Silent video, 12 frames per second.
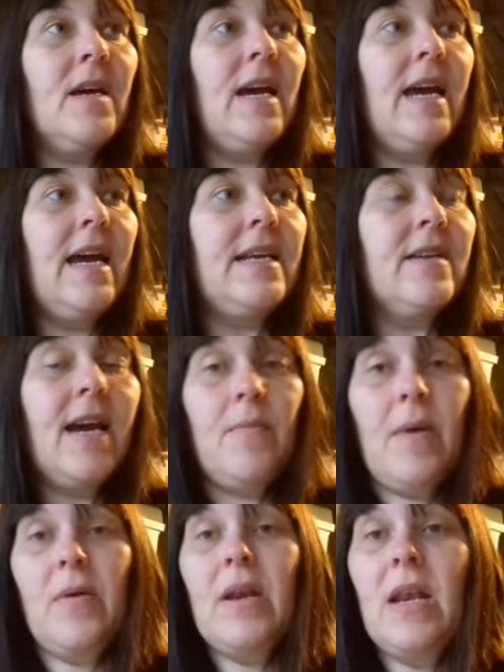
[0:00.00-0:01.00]
and I
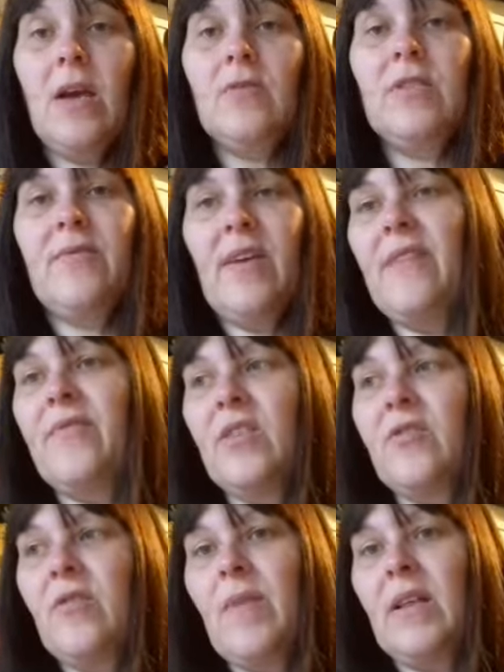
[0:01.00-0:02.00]
come back with loads of it every
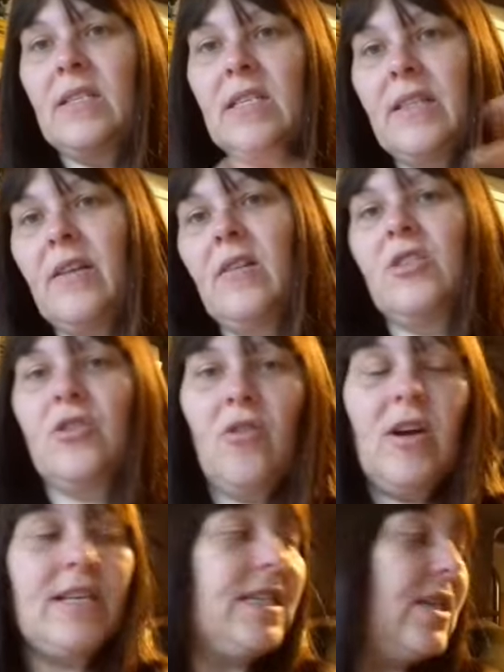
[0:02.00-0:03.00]
three months and then I
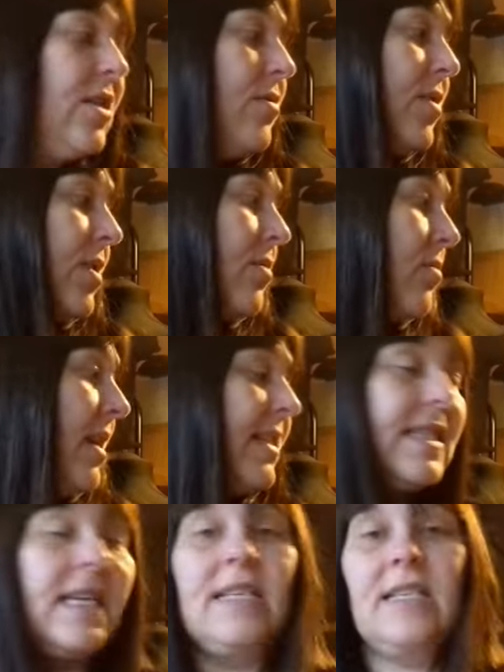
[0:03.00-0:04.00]
try to use it all I
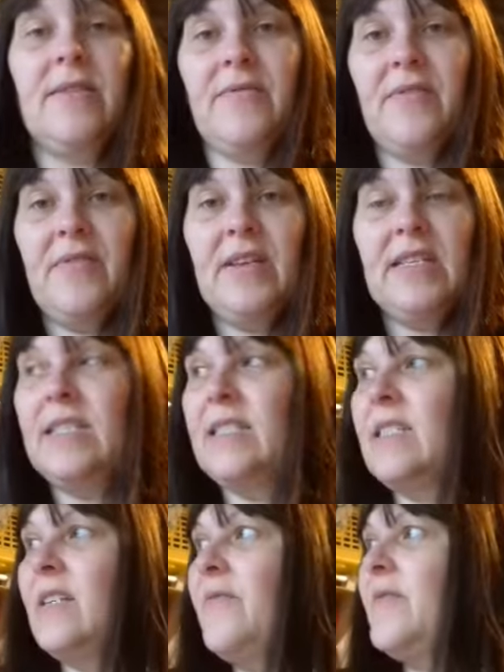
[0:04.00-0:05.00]
send it for vintage
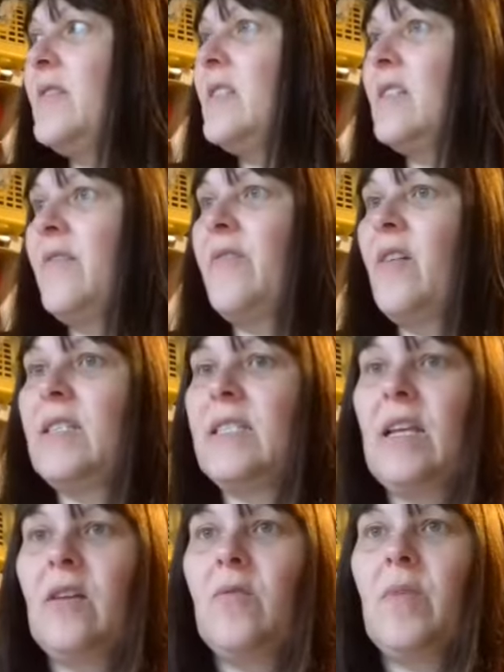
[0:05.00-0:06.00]
stuff and stuff that I
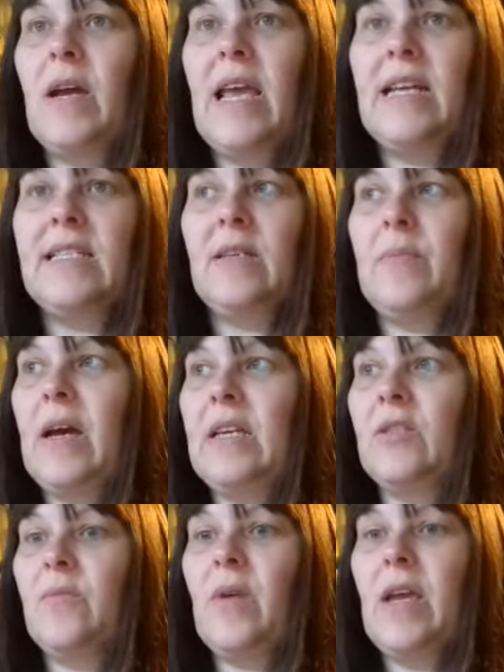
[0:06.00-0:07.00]
sell on my Etsy
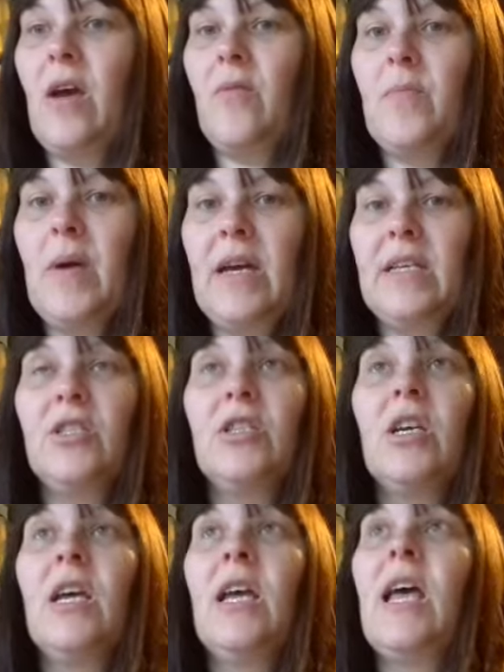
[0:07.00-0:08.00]
page and my own page
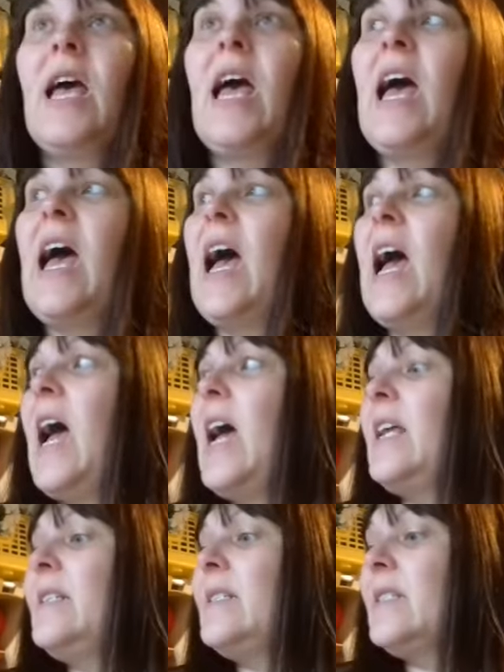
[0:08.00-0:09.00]

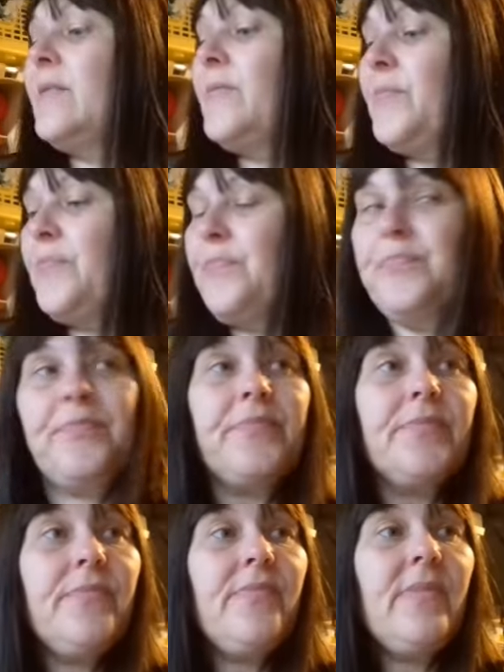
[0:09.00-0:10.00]
and
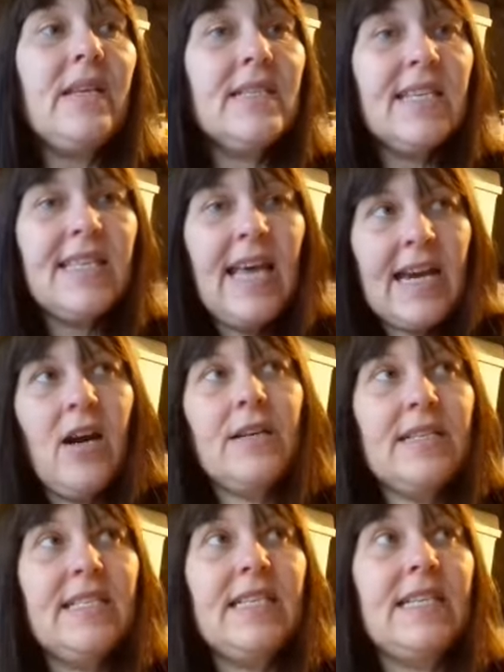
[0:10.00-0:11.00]
so that
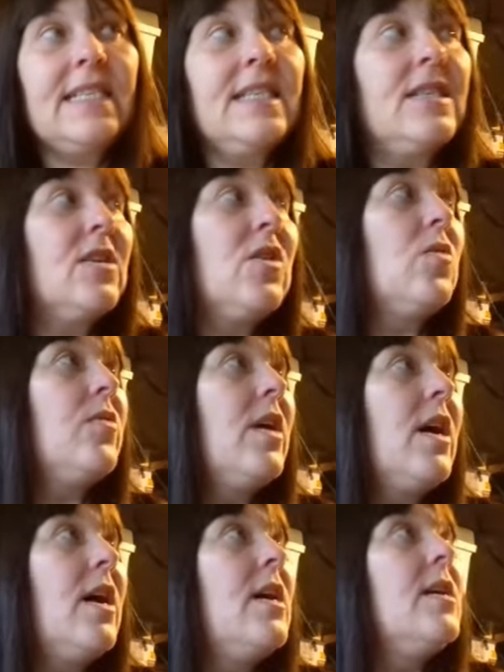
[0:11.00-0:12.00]
kind of sits in the
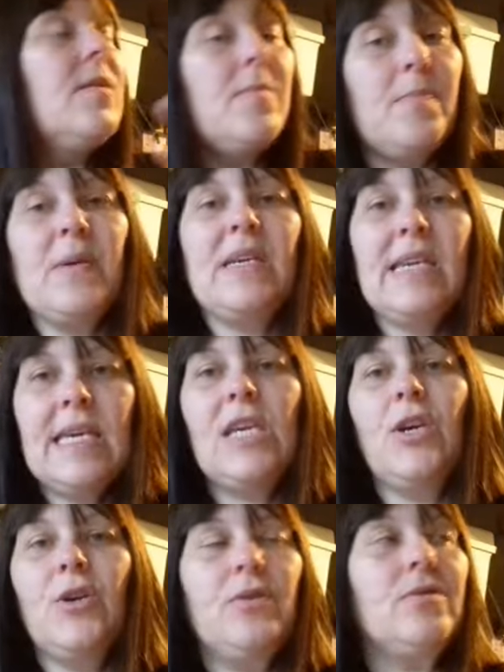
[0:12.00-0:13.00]
corner being
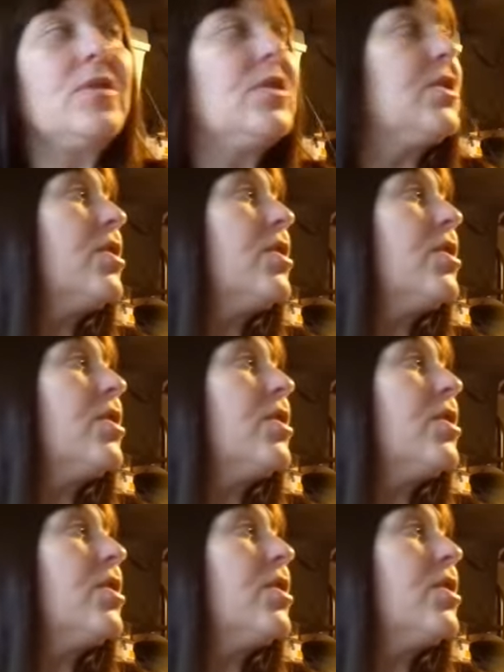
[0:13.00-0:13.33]
used